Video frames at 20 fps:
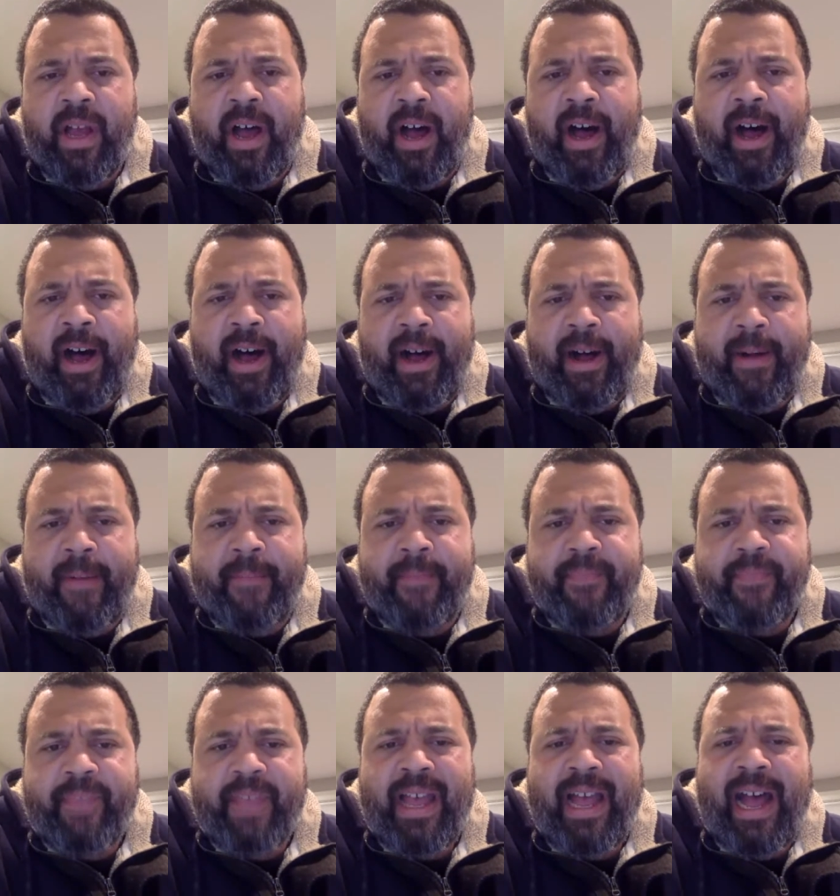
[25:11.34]

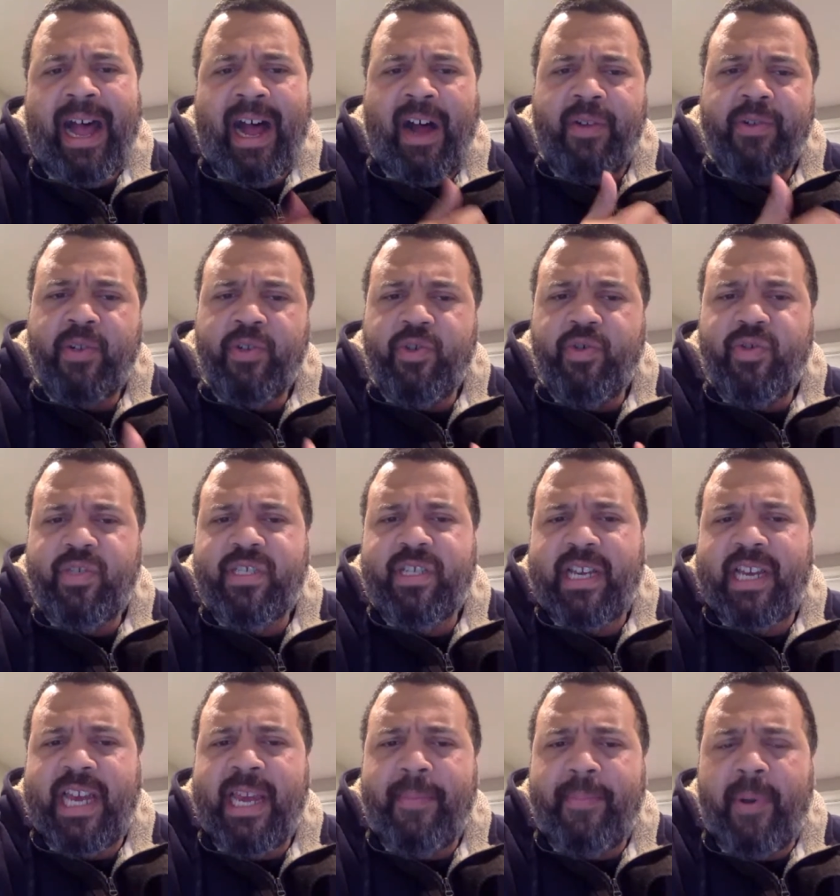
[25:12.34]
How do you
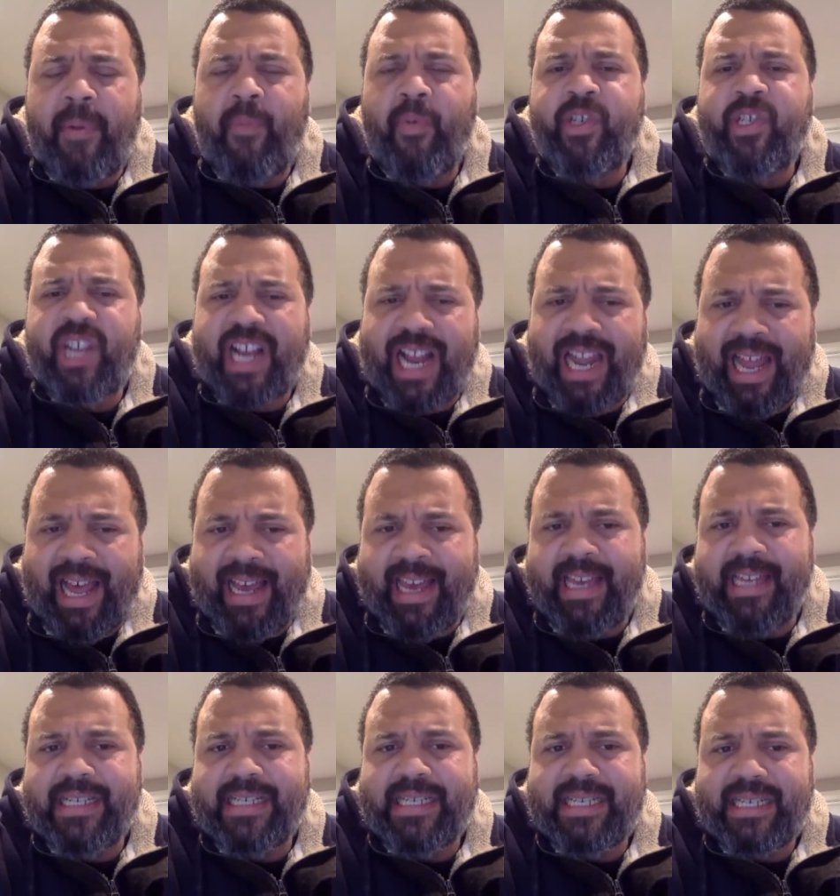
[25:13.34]
keep up with your
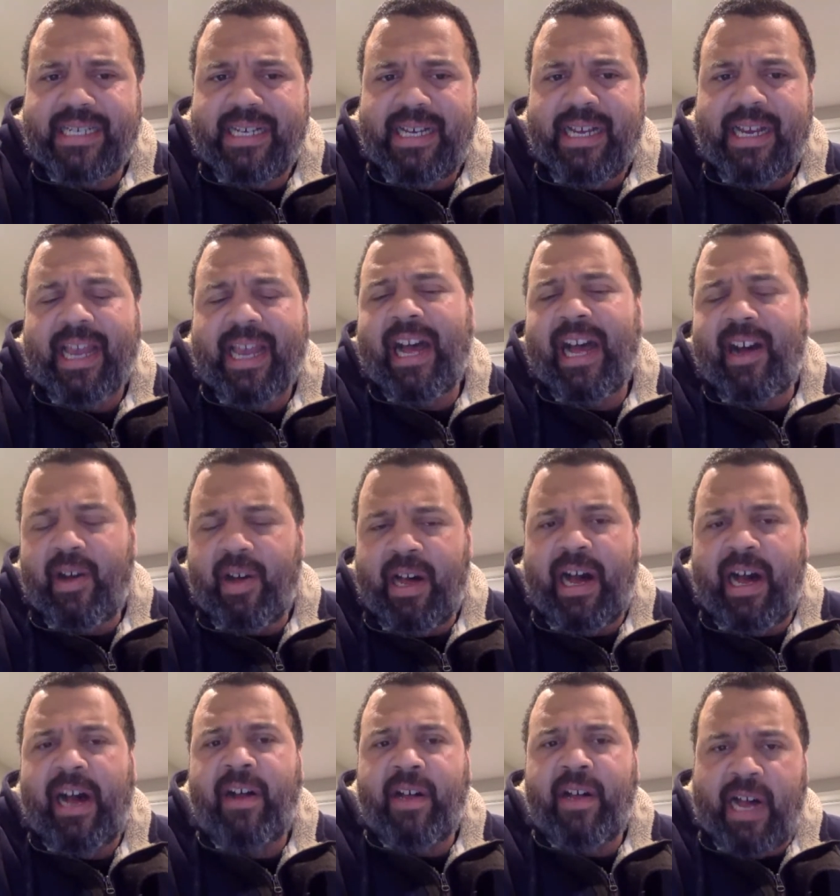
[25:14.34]
clients? Like
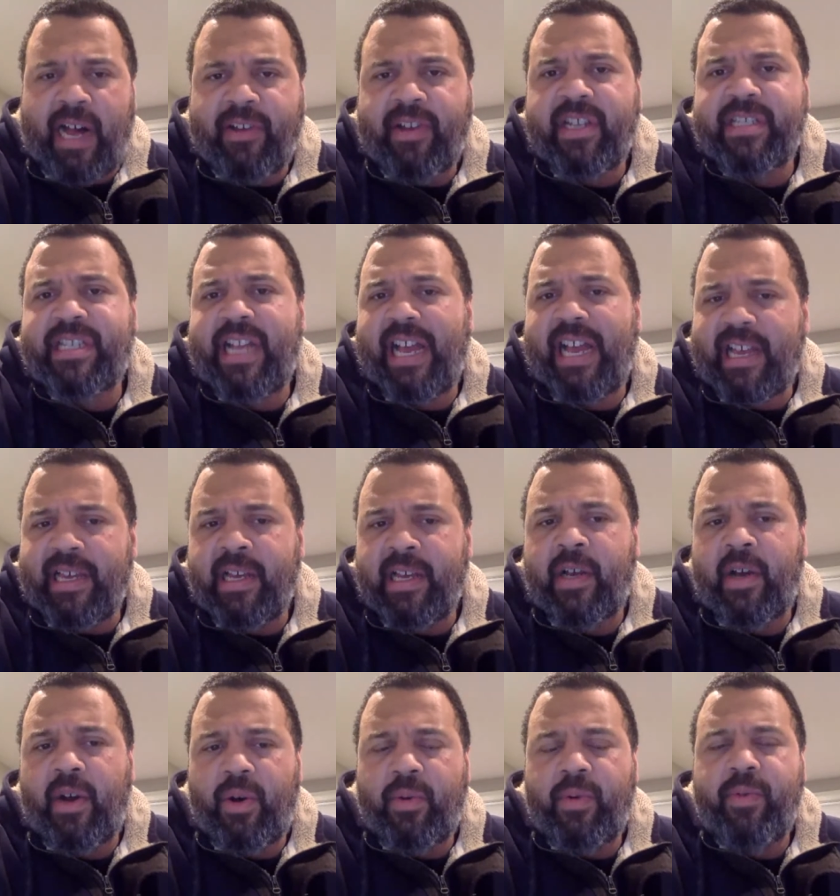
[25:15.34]
how does that
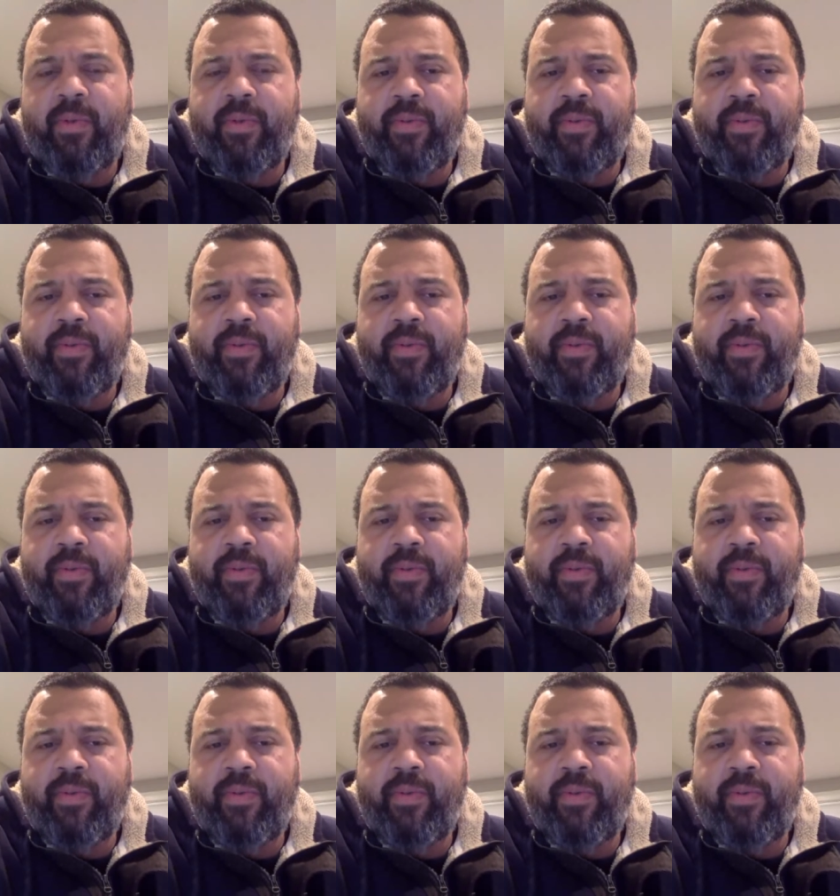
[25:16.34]
go?